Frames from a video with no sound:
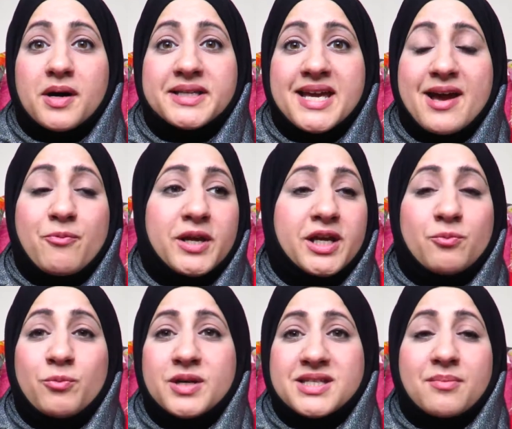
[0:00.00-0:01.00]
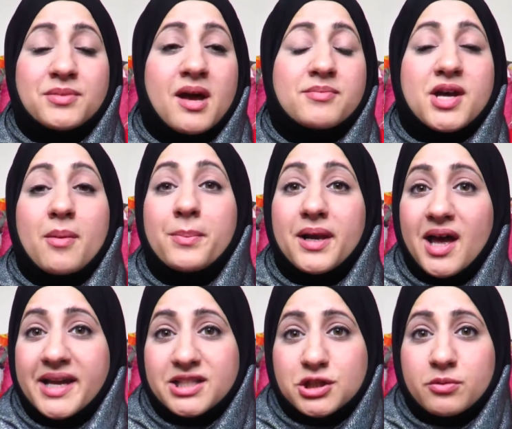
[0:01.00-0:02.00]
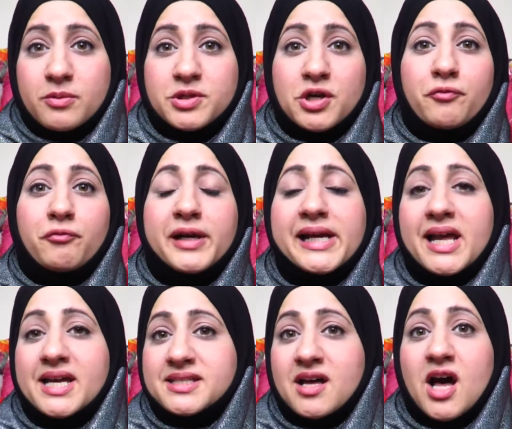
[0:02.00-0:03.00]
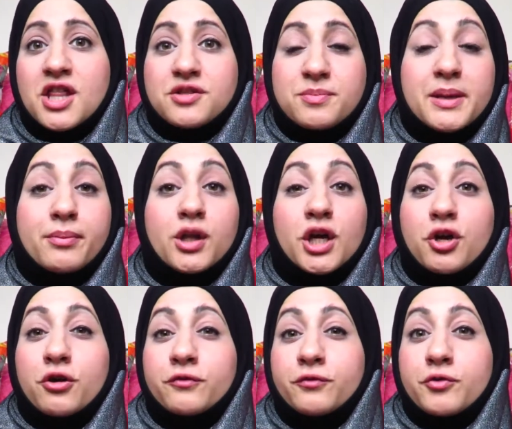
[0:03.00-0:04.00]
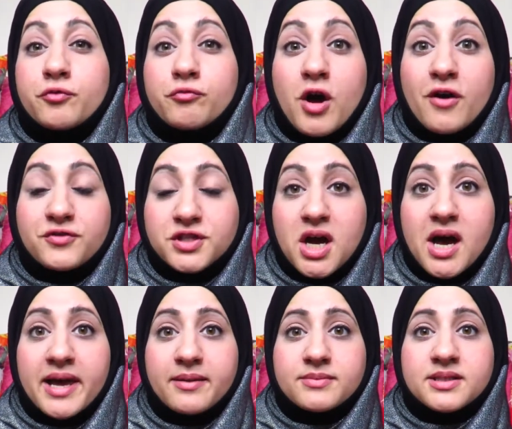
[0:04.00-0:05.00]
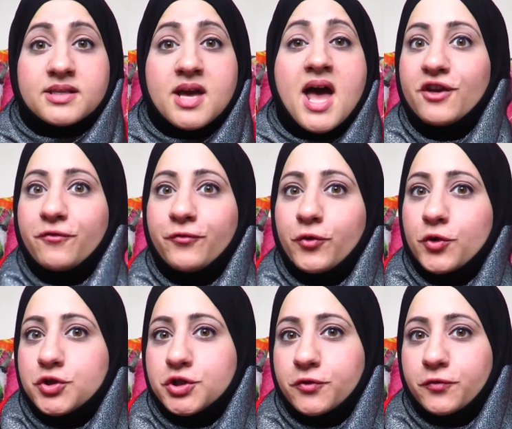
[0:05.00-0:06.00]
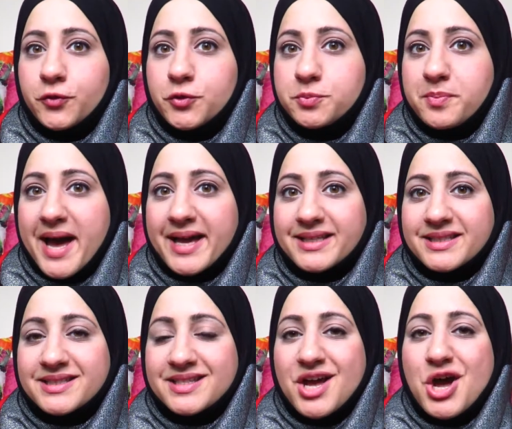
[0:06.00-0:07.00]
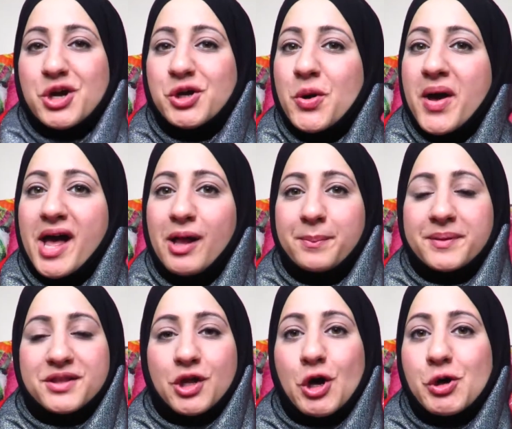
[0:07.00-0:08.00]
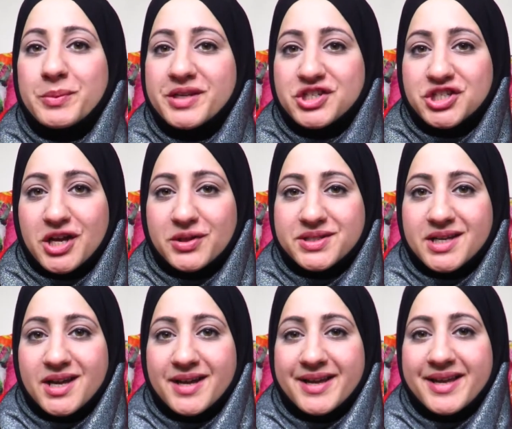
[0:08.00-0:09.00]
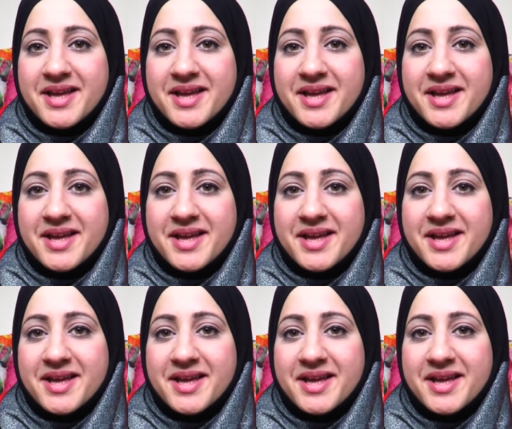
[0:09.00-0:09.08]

but yet we sometimes are blind to it. We don't realize that other people are going through rough times. Give food to the food banks. Go help in the homeless shelter.